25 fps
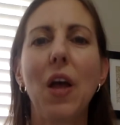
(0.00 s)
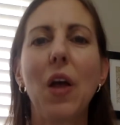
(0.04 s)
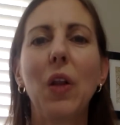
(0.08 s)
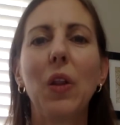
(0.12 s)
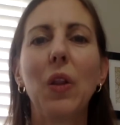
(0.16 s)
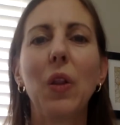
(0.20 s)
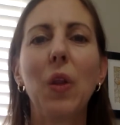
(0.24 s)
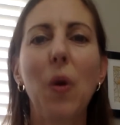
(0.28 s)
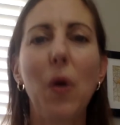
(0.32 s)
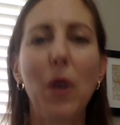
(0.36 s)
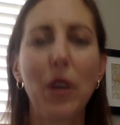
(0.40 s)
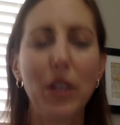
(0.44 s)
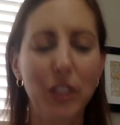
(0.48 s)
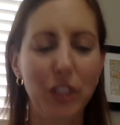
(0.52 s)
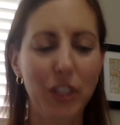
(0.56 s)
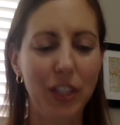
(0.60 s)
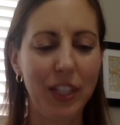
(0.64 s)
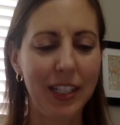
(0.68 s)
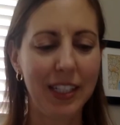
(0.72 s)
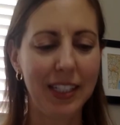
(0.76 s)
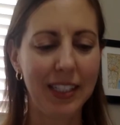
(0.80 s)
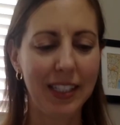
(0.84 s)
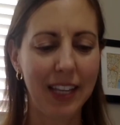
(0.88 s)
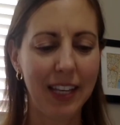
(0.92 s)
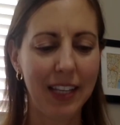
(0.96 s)
Lord
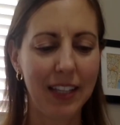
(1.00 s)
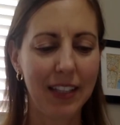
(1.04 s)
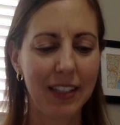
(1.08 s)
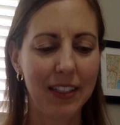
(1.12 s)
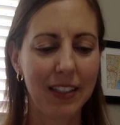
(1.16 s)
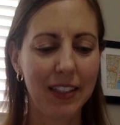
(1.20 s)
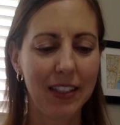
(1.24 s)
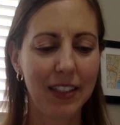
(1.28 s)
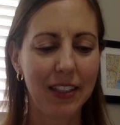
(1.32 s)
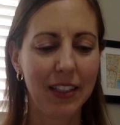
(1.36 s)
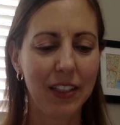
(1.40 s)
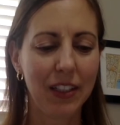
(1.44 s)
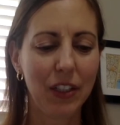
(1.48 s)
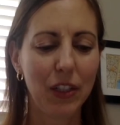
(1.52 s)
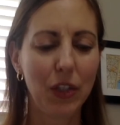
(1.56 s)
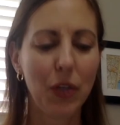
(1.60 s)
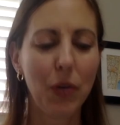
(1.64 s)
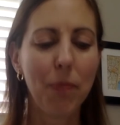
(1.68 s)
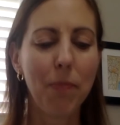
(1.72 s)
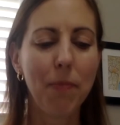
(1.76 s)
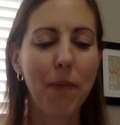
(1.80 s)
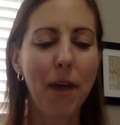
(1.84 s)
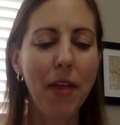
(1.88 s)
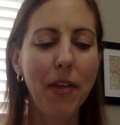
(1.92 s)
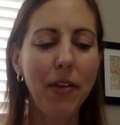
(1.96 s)
Jesus, your
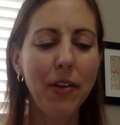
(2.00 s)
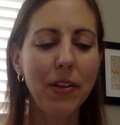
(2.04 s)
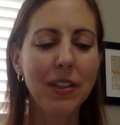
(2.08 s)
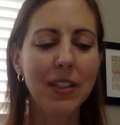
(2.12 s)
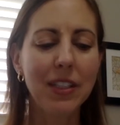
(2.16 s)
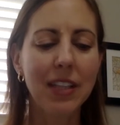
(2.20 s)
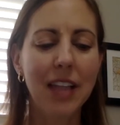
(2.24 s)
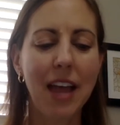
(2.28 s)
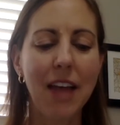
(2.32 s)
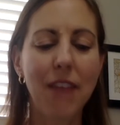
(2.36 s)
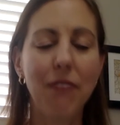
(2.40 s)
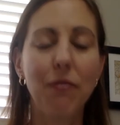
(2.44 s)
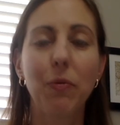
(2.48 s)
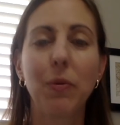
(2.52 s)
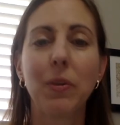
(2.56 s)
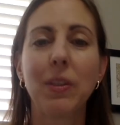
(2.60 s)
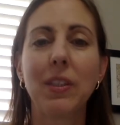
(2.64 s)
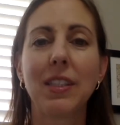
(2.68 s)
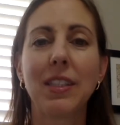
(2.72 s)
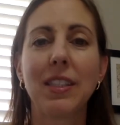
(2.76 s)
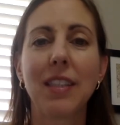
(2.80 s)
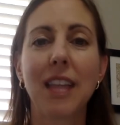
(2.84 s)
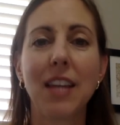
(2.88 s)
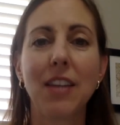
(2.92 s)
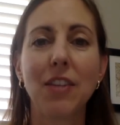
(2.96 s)
mother's life was
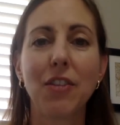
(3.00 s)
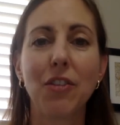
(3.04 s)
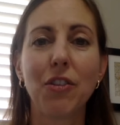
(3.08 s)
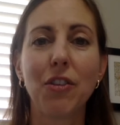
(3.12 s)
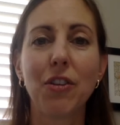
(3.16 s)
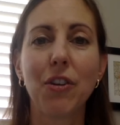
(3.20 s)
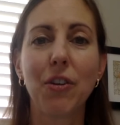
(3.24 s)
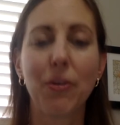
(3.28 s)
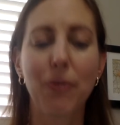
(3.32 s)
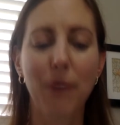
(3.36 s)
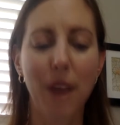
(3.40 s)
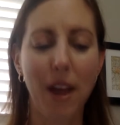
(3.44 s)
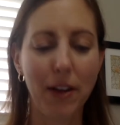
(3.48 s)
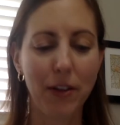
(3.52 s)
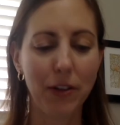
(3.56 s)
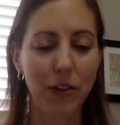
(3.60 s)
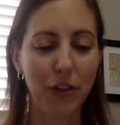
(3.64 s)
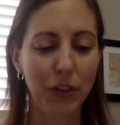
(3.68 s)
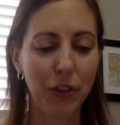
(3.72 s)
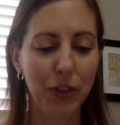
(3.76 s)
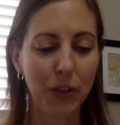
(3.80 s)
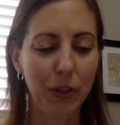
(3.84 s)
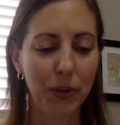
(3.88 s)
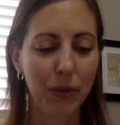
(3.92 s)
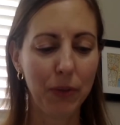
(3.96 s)
centered around
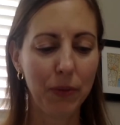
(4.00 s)
you.